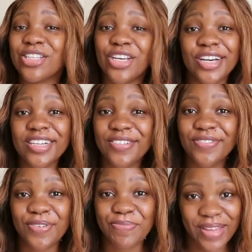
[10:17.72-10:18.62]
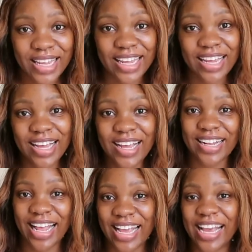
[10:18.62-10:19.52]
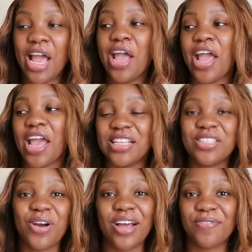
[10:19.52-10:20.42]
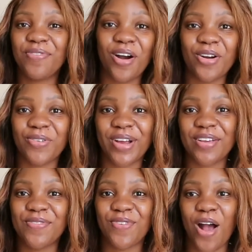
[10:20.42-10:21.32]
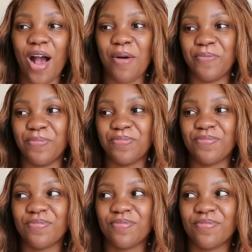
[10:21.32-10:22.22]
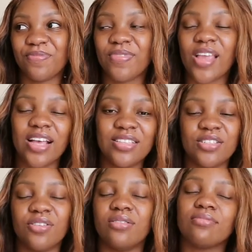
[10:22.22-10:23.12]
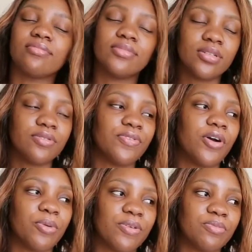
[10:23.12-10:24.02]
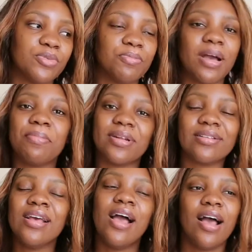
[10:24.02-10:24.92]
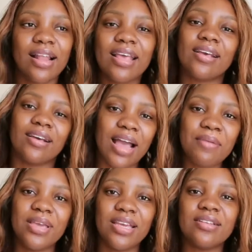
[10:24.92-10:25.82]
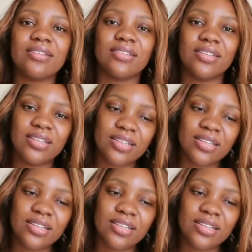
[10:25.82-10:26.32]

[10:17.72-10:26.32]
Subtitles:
good for me. Like, it's quite far away from, it's not far away from Dubai, but like, I mean,